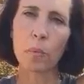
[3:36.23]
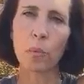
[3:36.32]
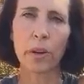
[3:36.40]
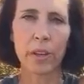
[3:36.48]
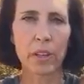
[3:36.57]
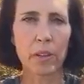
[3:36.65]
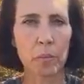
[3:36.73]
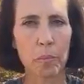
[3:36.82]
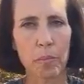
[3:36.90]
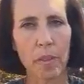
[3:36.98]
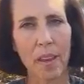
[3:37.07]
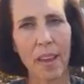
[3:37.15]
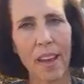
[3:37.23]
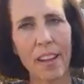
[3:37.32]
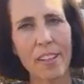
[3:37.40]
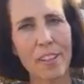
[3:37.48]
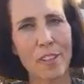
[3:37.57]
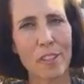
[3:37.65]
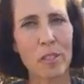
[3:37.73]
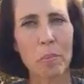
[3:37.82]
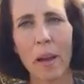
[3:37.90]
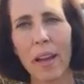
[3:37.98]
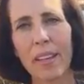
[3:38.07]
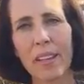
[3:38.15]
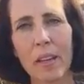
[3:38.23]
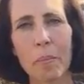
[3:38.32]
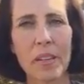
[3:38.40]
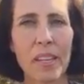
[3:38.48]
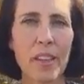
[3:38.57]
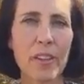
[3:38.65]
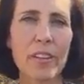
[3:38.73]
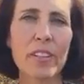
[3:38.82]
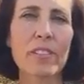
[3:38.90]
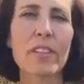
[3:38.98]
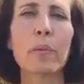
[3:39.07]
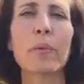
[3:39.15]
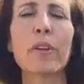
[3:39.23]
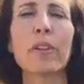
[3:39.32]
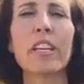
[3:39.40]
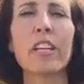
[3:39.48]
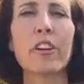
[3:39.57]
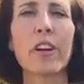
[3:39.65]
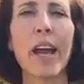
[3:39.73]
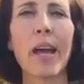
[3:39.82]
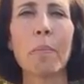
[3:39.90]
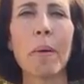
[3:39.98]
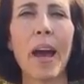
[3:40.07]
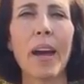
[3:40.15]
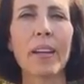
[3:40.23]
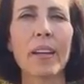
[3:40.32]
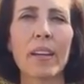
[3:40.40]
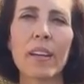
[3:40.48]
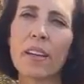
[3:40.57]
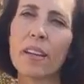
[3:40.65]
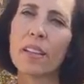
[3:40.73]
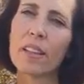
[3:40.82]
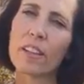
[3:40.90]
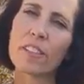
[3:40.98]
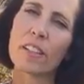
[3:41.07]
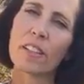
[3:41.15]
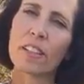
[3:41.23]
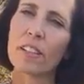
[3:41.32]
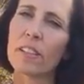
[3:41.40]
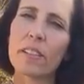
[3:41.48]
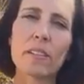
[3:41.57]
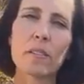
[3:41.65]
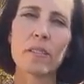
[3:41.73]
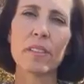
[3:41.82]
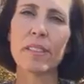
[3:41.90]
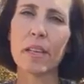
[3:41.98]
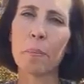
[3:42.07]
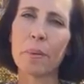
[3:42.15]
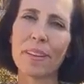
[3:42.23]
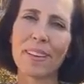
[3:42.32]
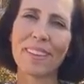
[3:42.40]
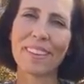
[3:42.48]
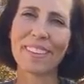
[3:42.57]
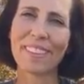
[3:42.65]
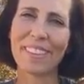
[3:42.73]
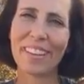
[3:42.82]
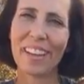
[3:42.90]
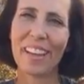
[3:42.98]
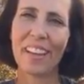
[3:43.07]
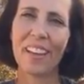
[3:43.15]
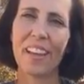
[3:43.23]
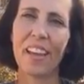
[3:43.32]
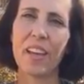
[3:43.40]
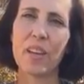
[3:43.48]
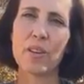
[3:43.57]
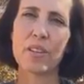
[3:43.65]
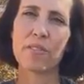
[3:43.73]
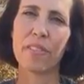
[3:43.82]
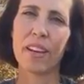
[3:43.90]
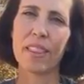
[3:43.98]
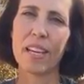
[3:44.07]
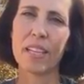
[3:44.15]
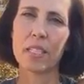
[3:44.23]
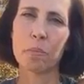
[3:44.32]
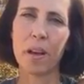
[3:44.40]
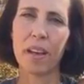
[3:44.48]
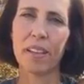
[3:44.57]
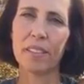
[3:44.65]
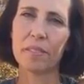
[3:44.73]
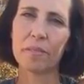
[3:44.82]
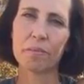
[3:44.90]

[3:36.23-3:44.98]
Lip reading: where your head and your spine come together. There's like when you lean your head back, there's a little dip, and you just find that spot